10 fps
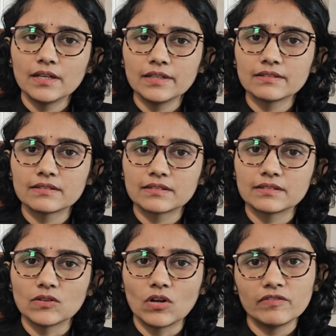
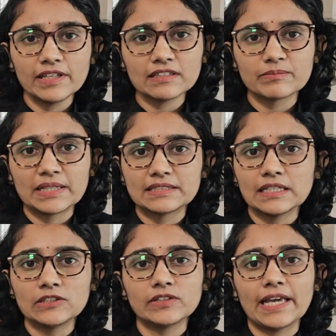it's always
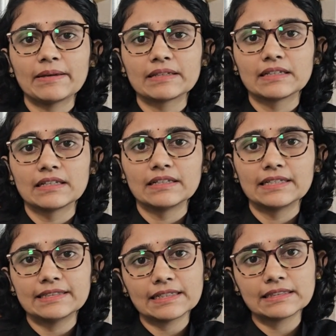better to
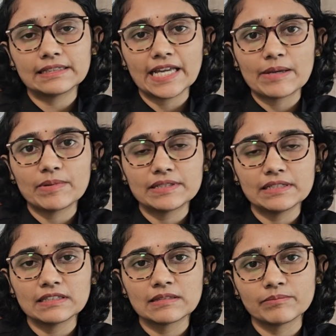detect the
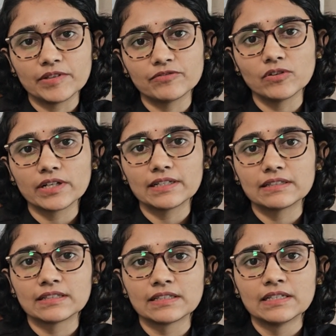diabetes before
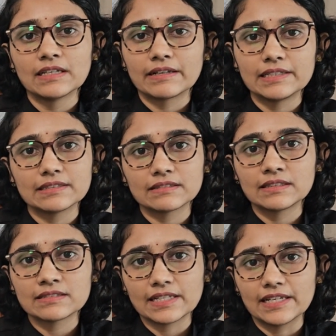it reaches
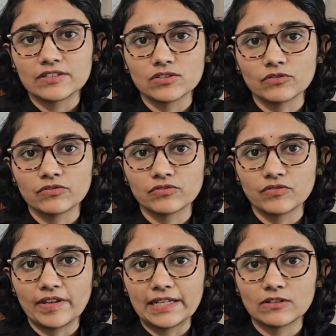this stage of
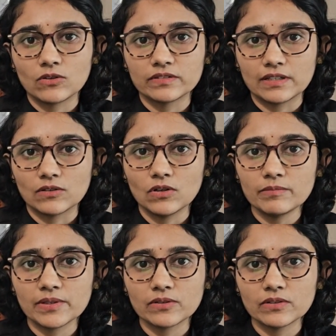weight loss and
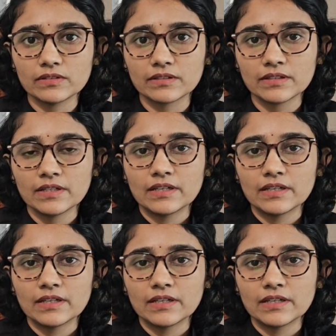all, because